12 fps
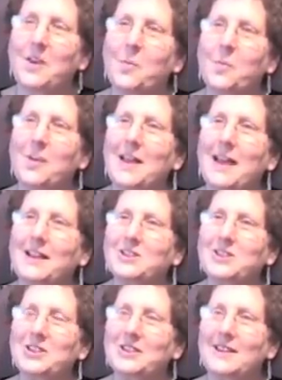Well,
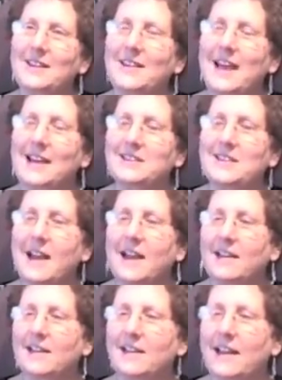actually, that
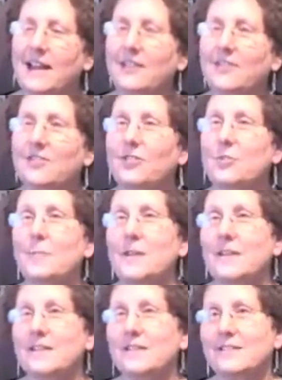title has two
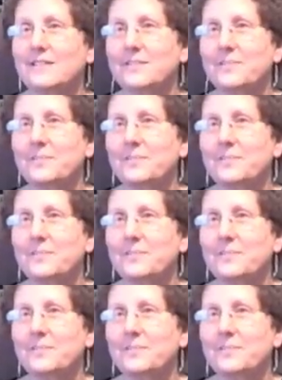meanings.